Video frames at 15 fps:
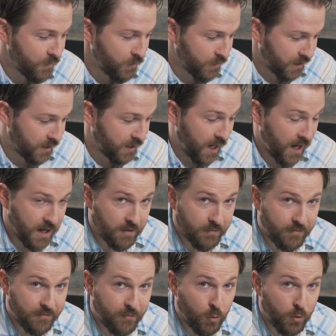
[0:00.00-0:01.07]
with a gain
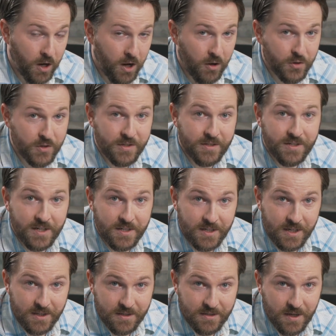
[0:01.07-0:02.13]
of
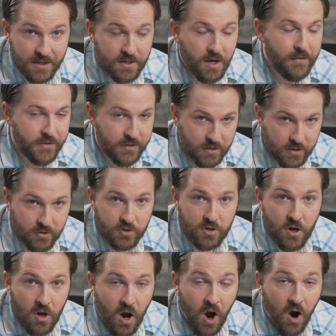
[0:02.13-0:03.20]
$4.16. Obviously, there's
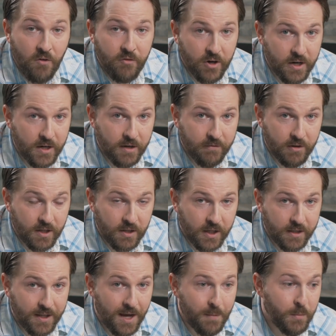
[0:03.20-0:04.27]
overhead and everything
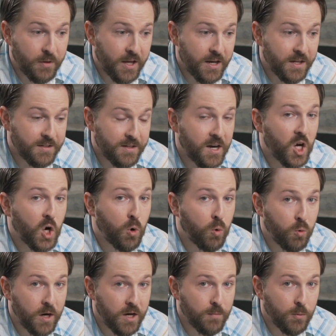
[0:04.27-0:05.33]
like that, but that is an
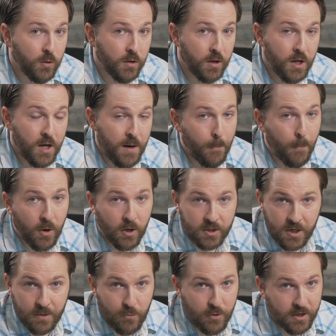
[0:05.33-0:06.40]
incredible
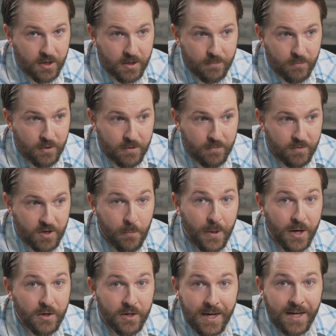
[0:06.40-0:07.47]
markup when it
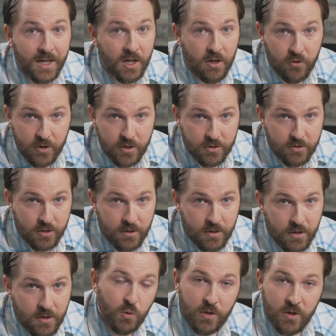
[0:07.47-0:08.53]
compared to any other industry.
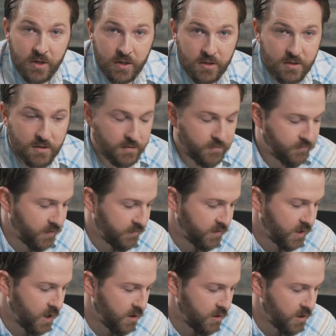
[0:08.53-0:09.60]
So we look at this
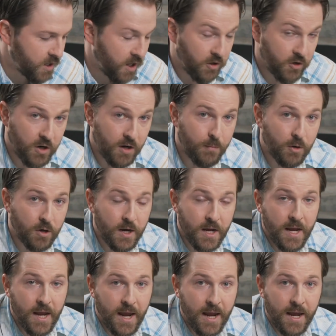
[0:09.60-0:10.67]
$1,500 number,
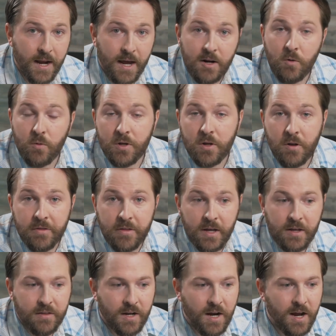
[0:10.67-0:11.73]
and I don't want you to
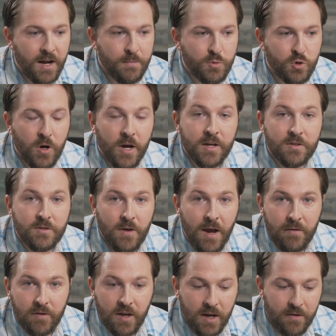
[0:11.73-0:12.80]
think that I'm trying to
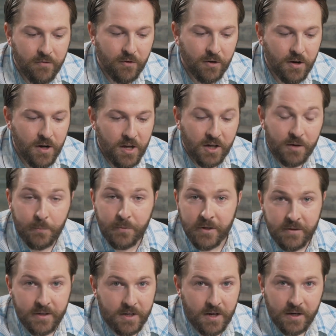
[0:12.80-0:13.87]
advocate for
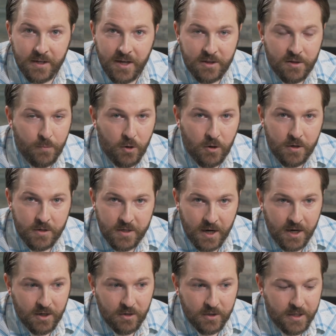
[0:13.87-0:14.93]
completely cutting out the bar
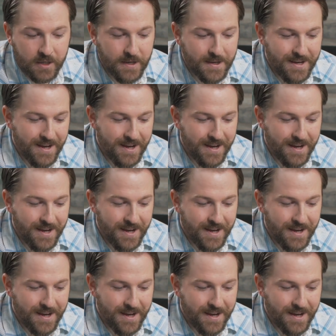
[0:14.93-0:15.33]
entirely